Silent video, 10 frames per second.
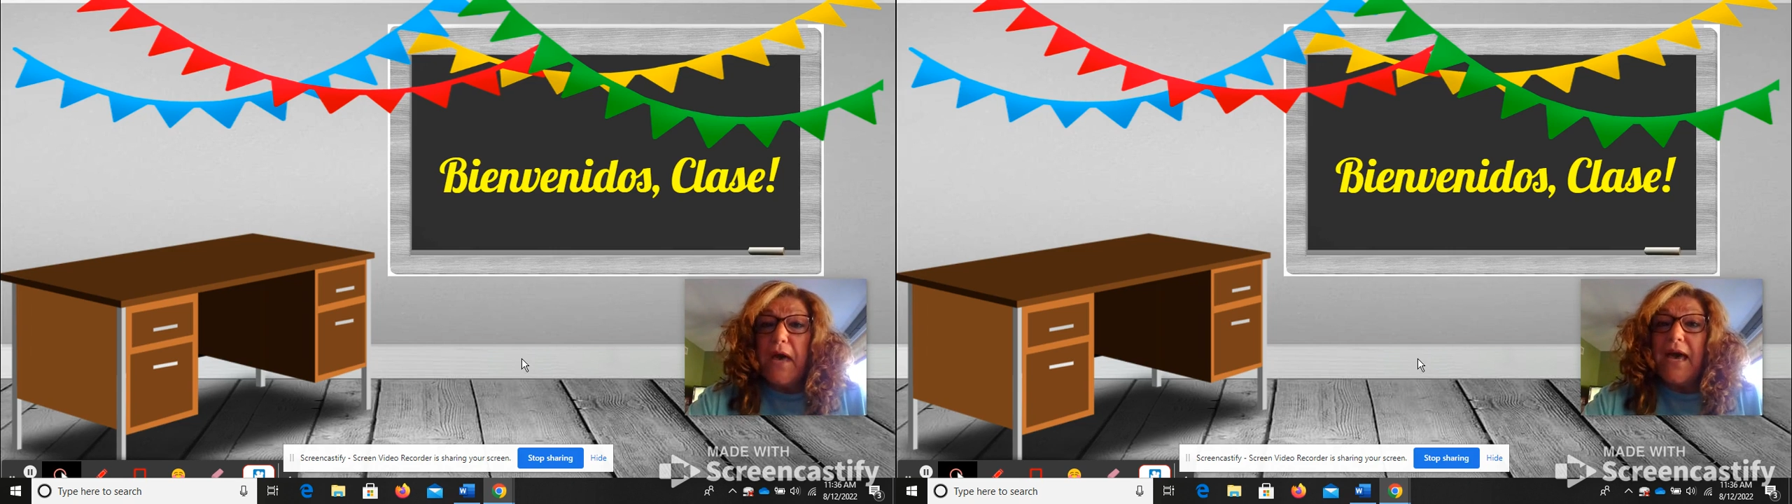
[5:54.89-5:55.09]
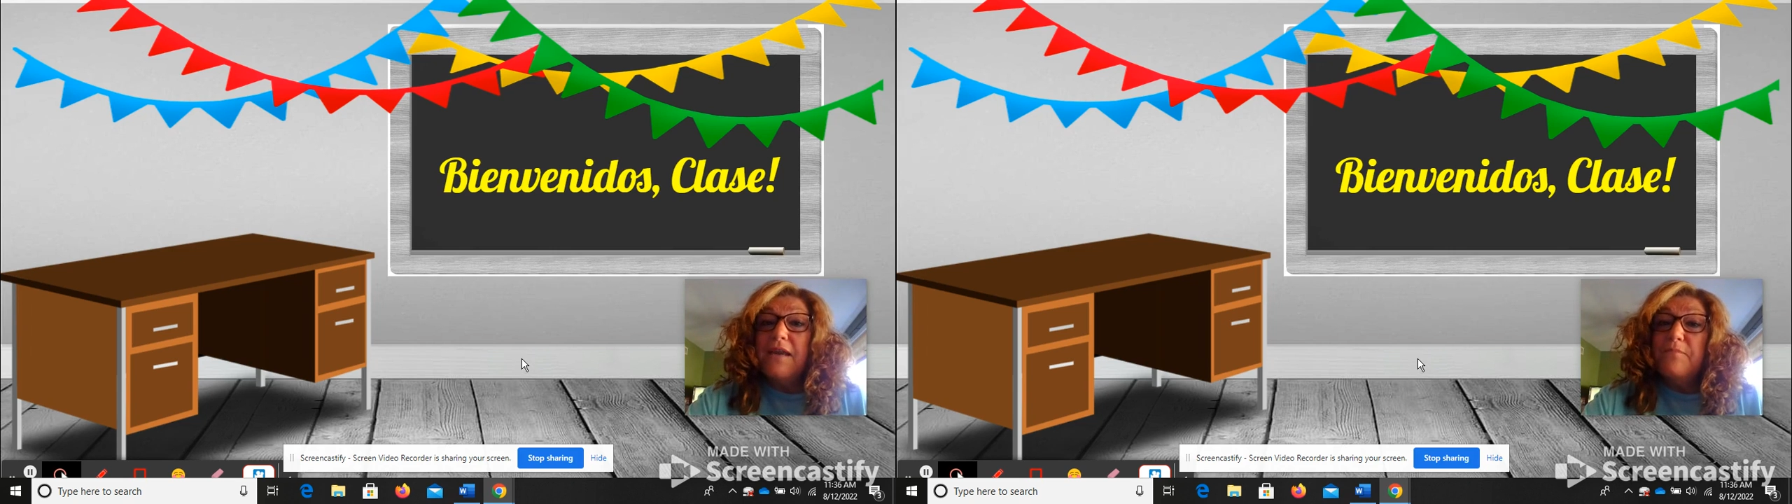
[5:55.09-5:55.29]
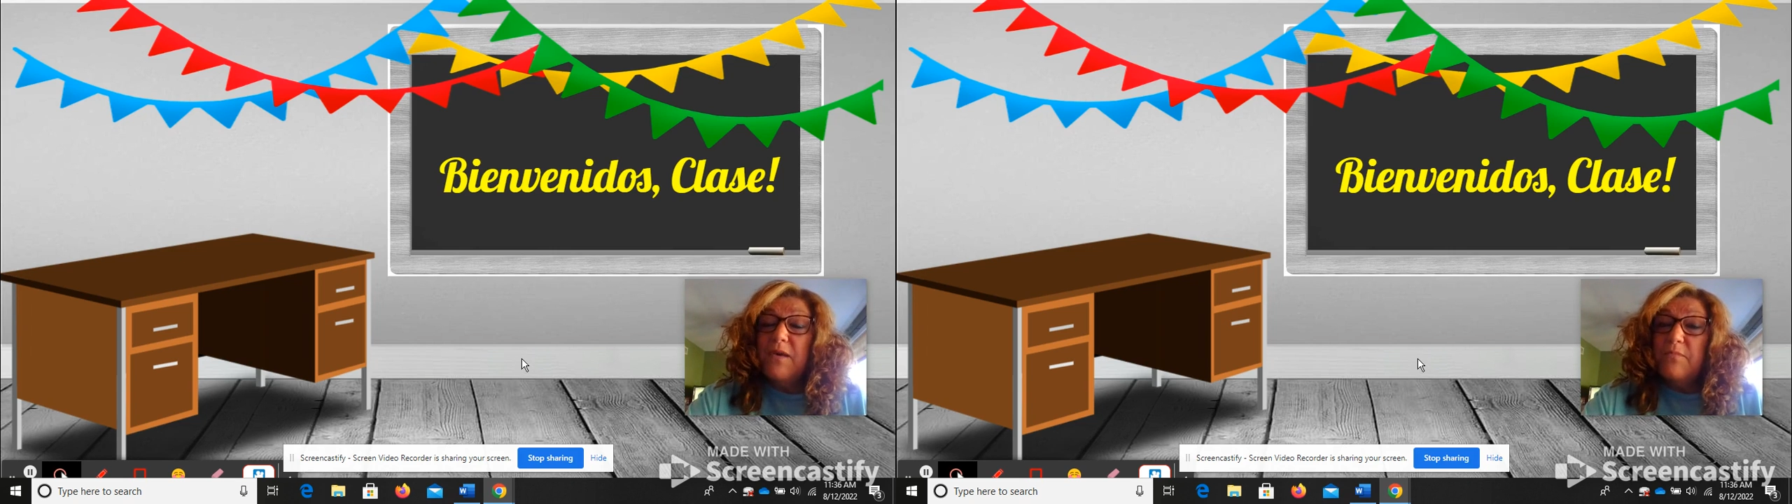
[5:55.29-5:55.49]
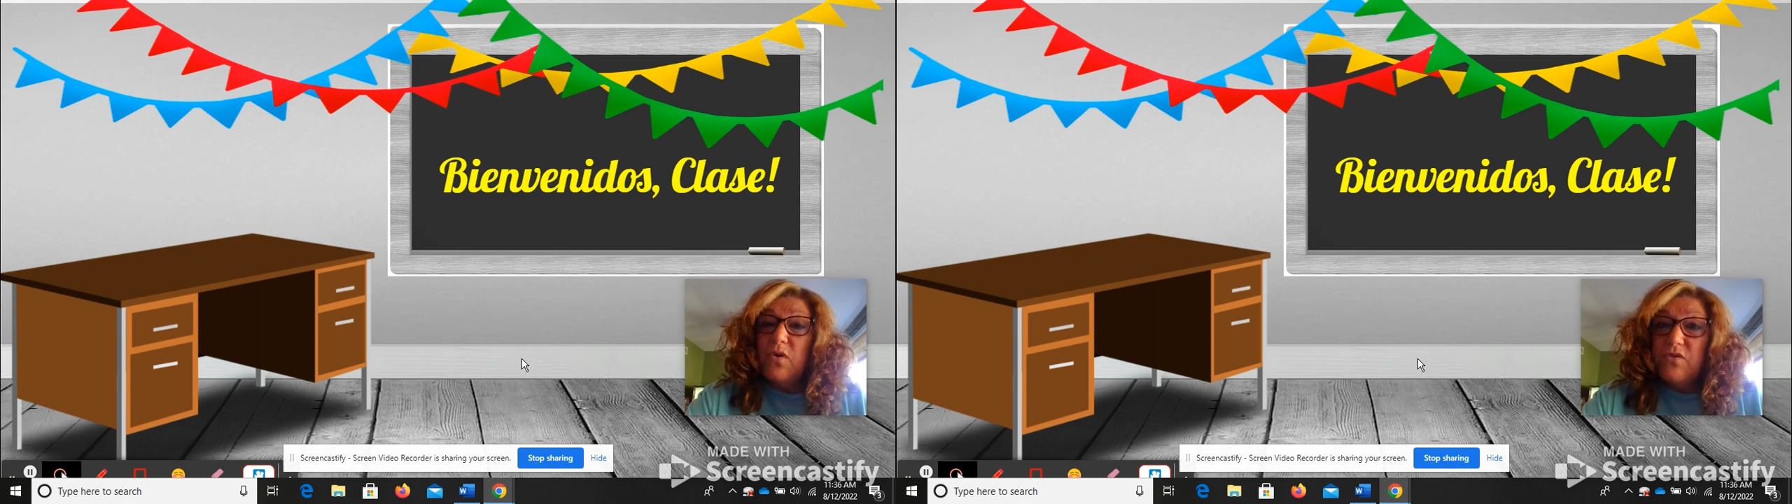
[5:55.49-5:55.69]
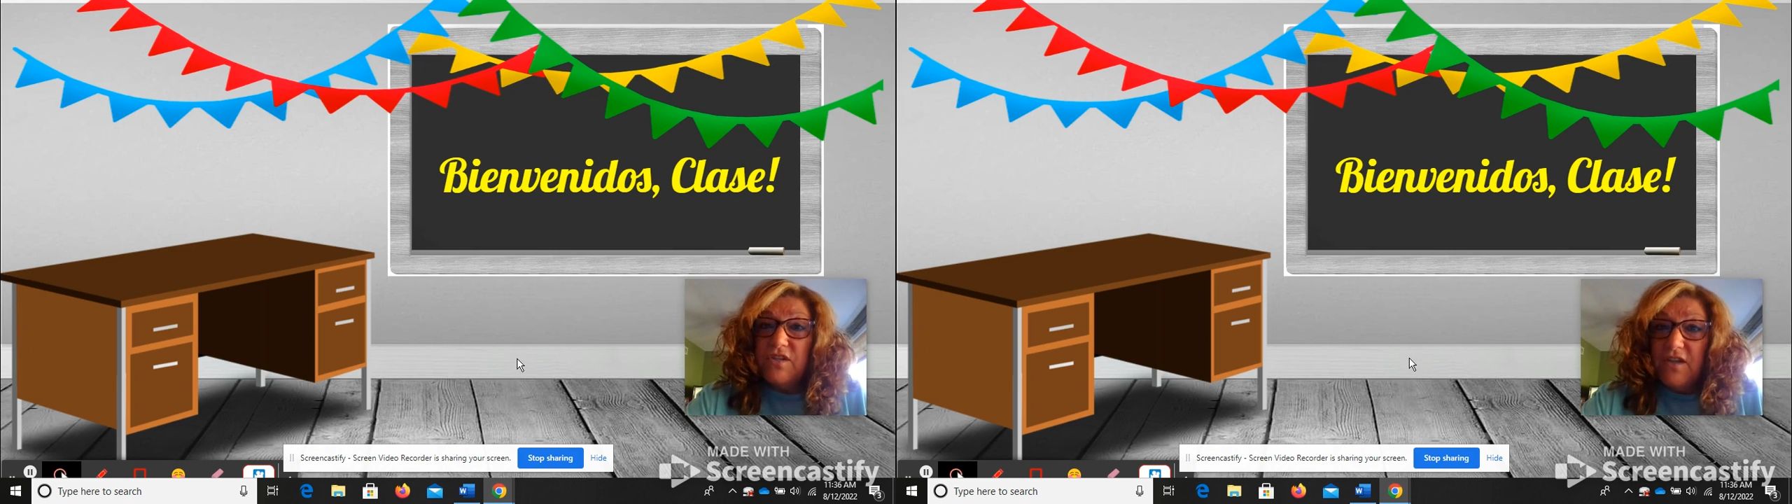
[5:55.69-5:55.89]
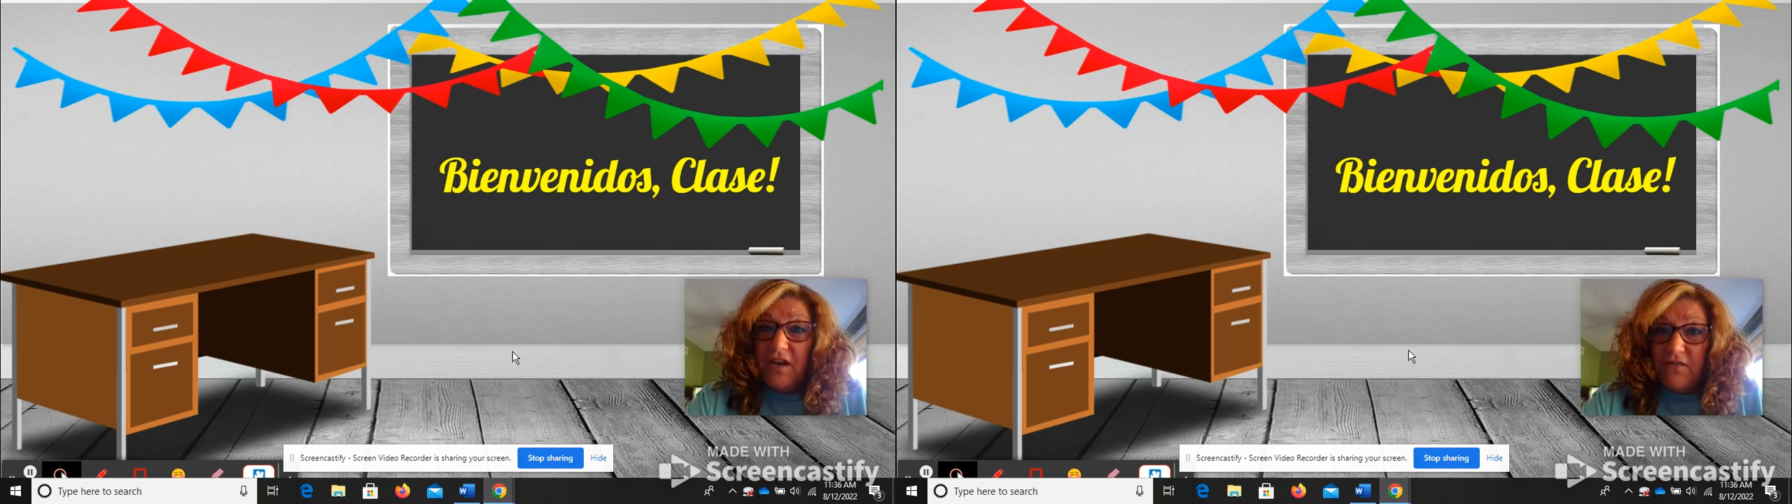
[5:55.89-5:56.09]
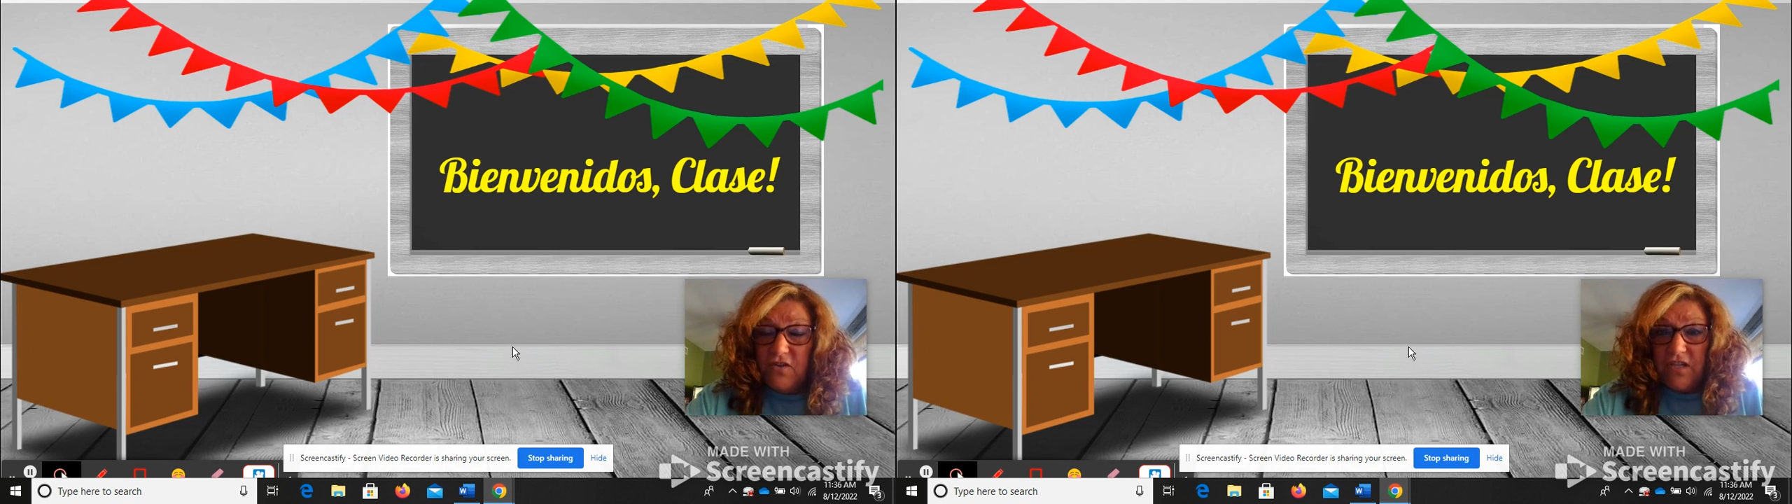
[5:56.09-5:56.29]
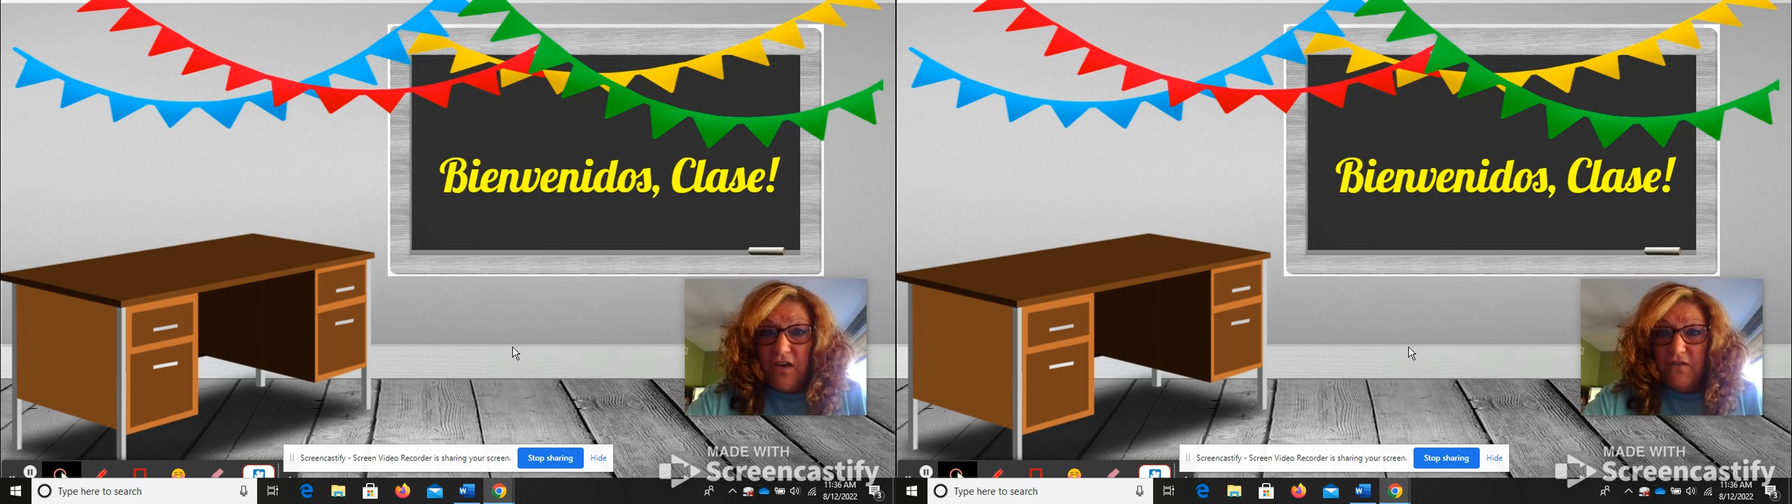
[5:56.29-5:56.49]
add a Bitmoji of
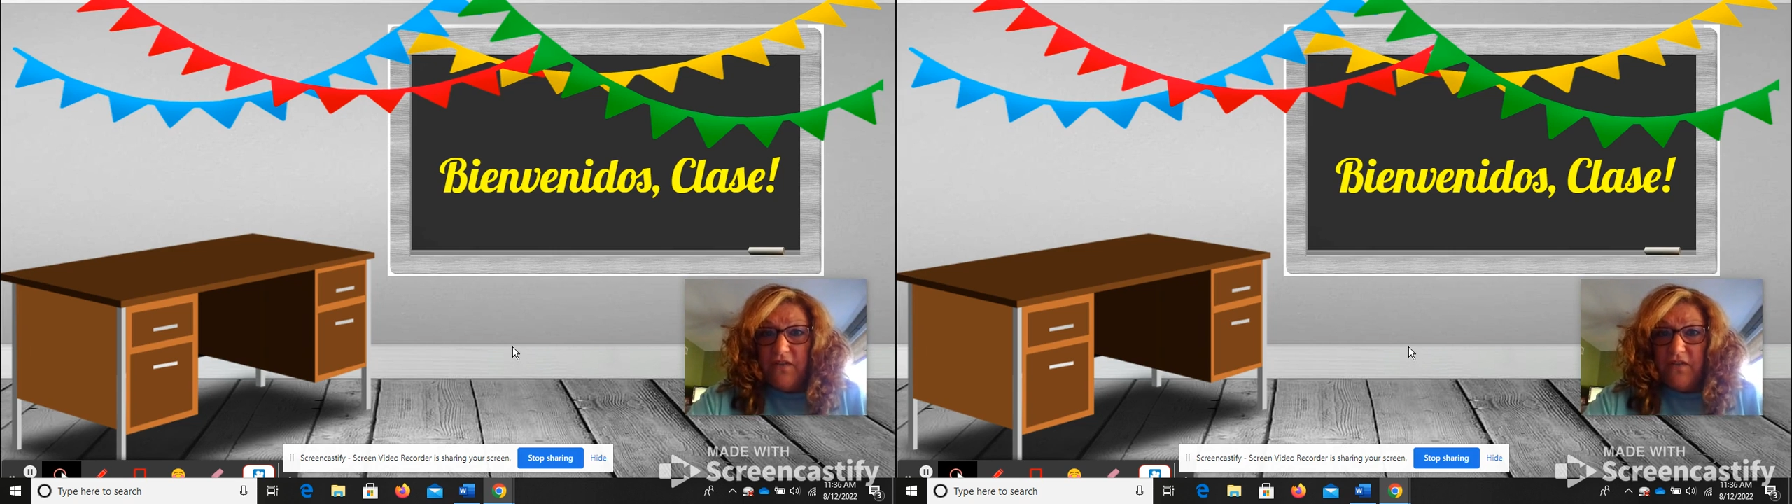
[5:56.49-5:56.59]
yourself,